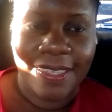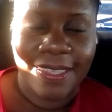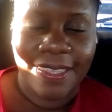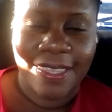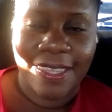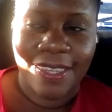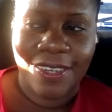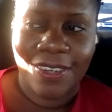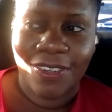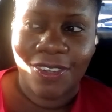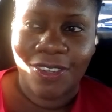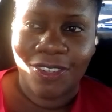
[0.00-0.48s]

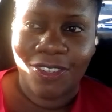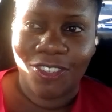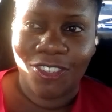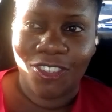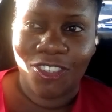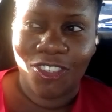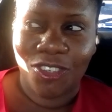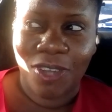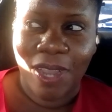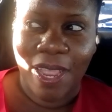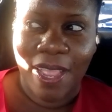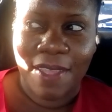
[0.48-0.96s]
You know,
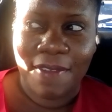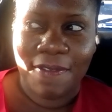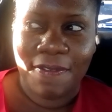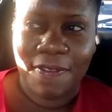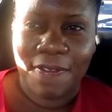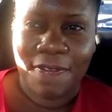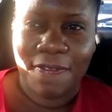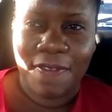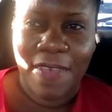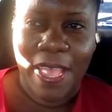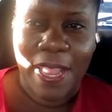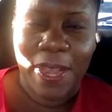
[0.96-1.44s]
try
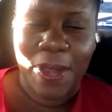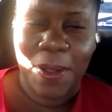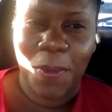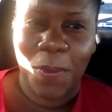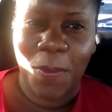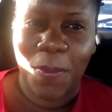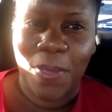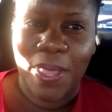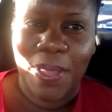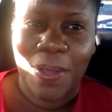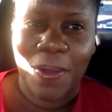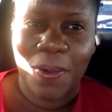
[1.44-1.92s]
to find a
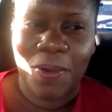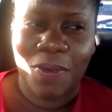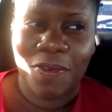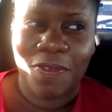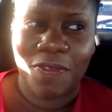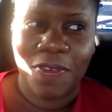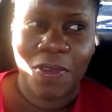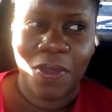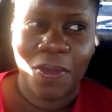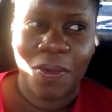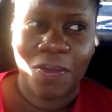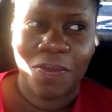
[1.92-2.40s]
way
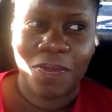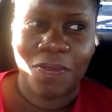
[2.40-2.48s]
out to